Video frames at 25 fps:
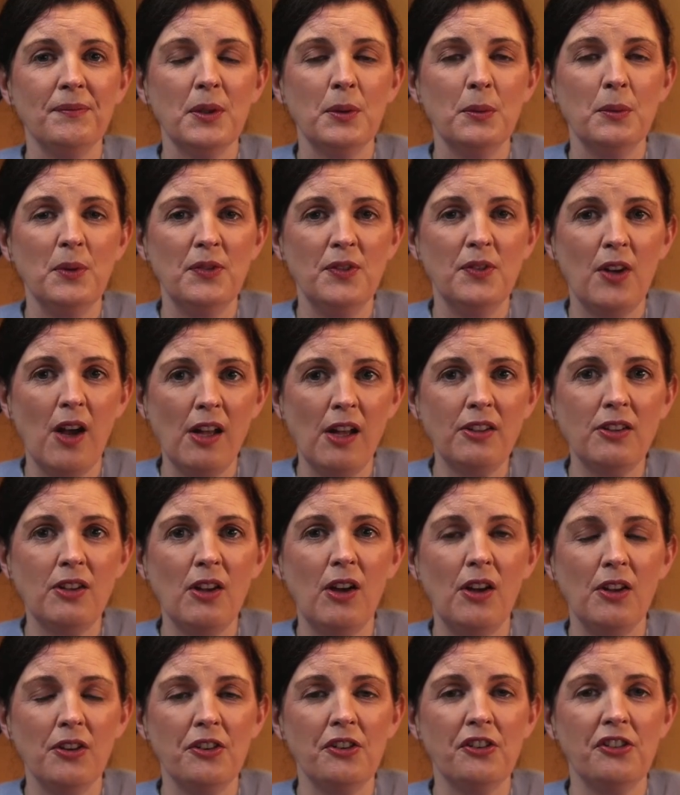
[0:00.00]
We've got to
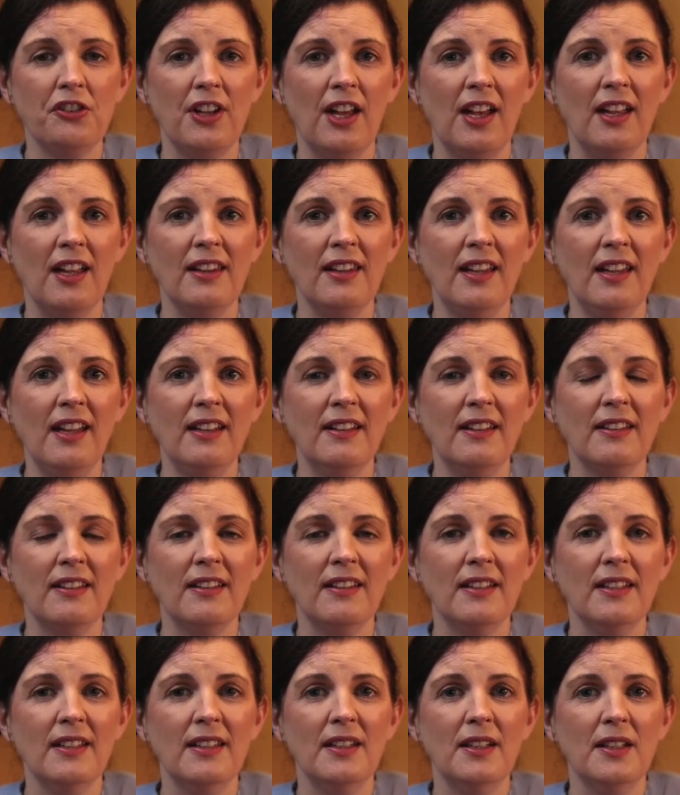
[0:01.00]
understand that.
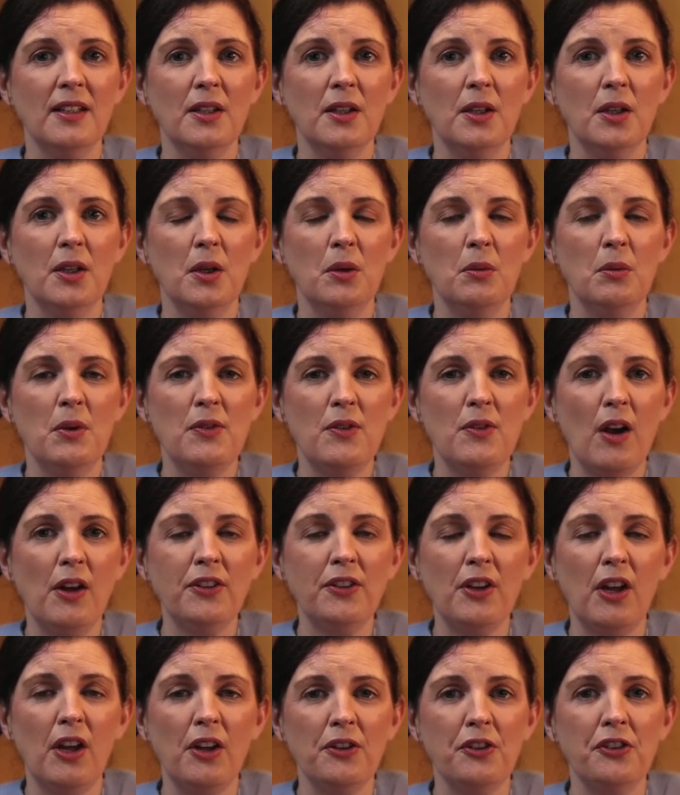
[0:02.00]
We've got
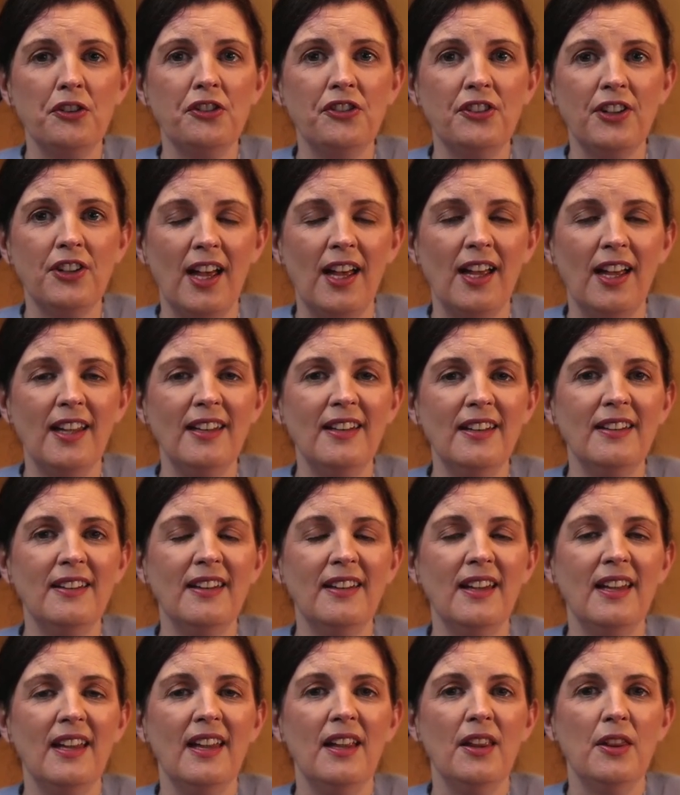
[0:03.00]
to understand
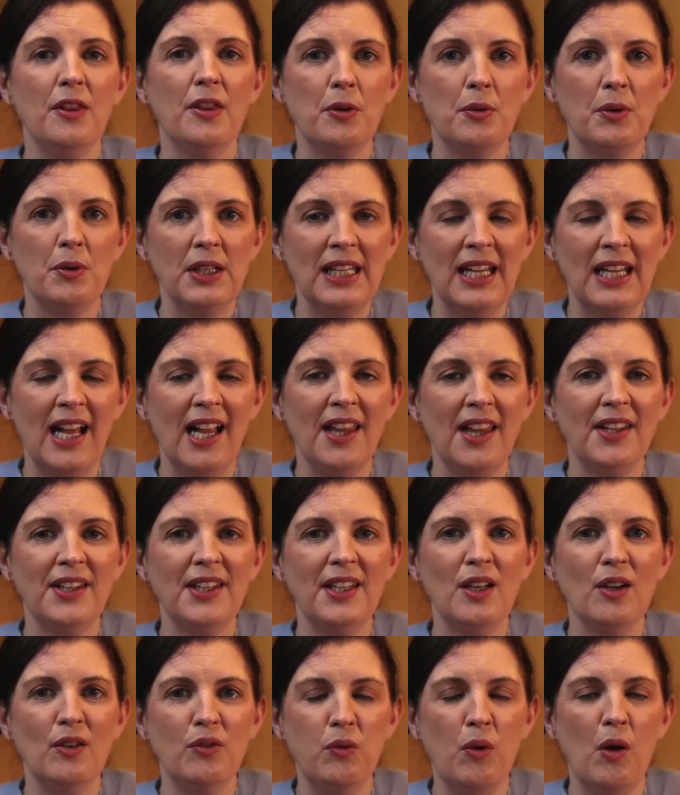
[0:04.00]
the
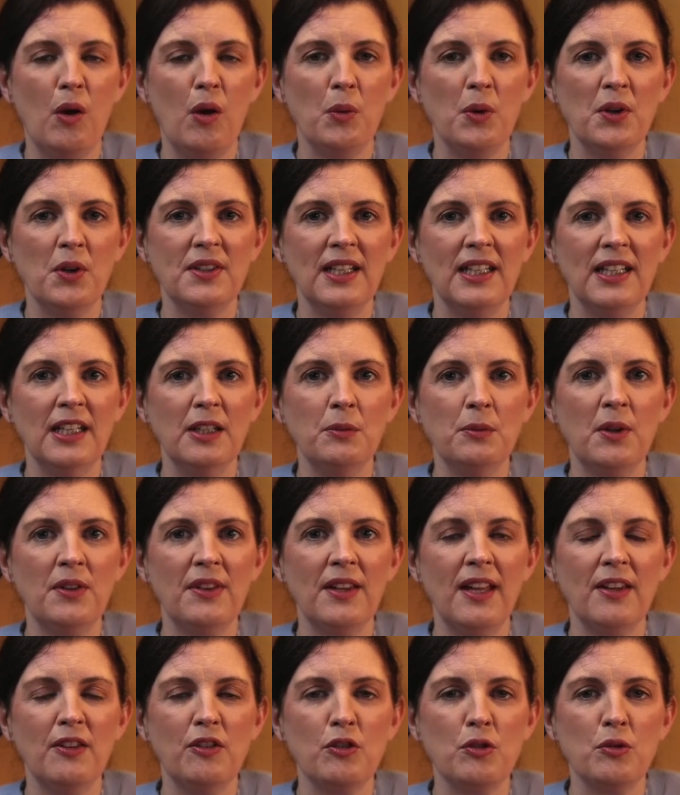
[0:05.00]
reality of what we're dealing
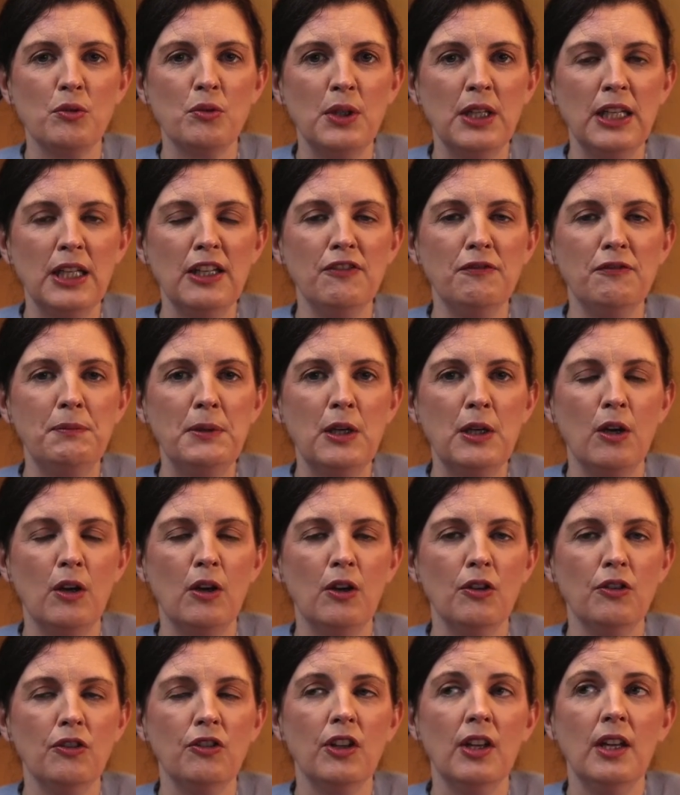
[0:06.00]
with. It's grave
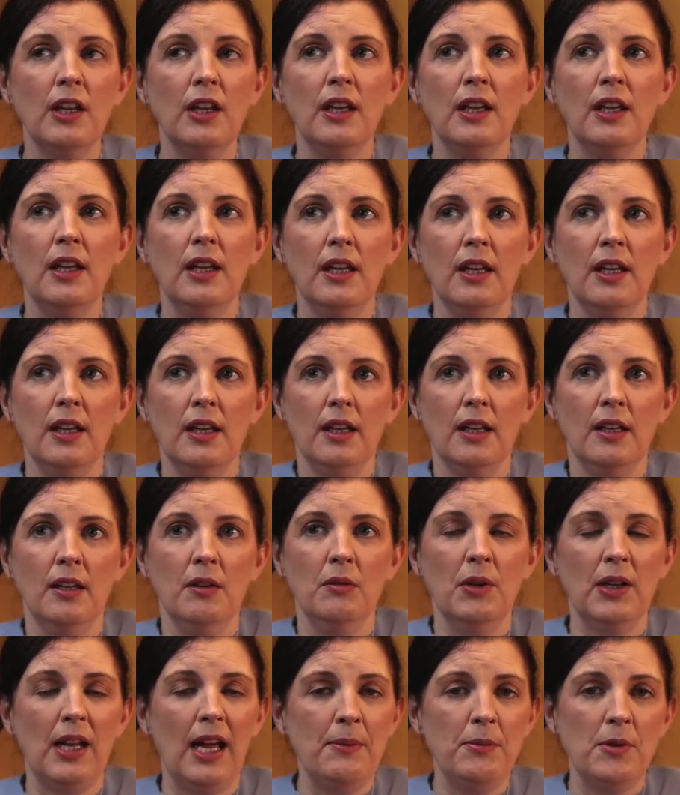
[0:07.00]
because,
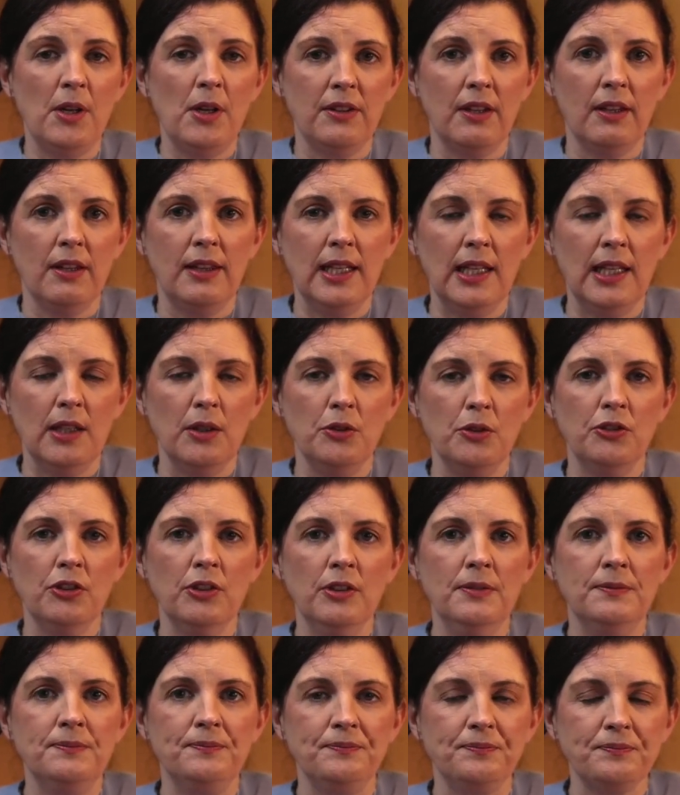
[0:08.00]
well, I'm not the
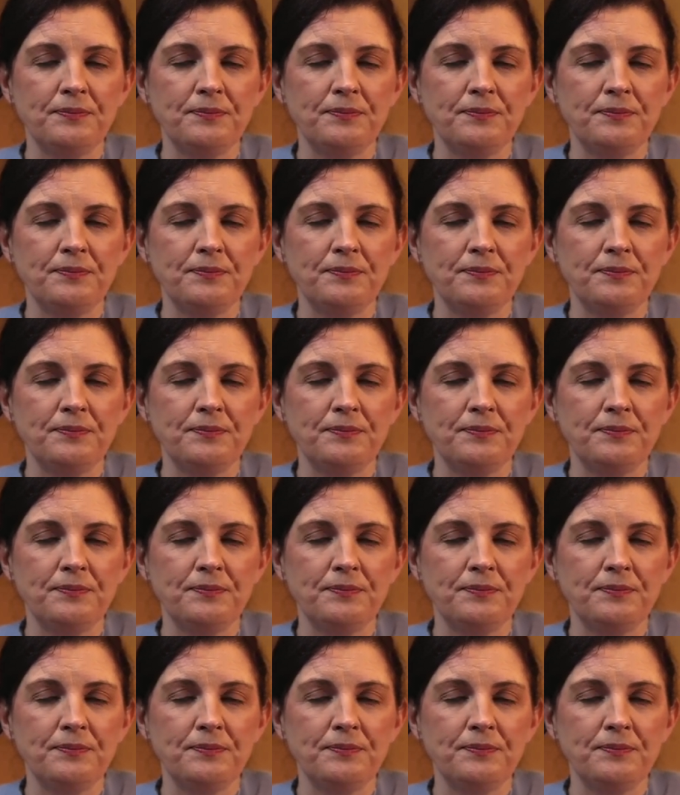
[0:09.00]
theologian,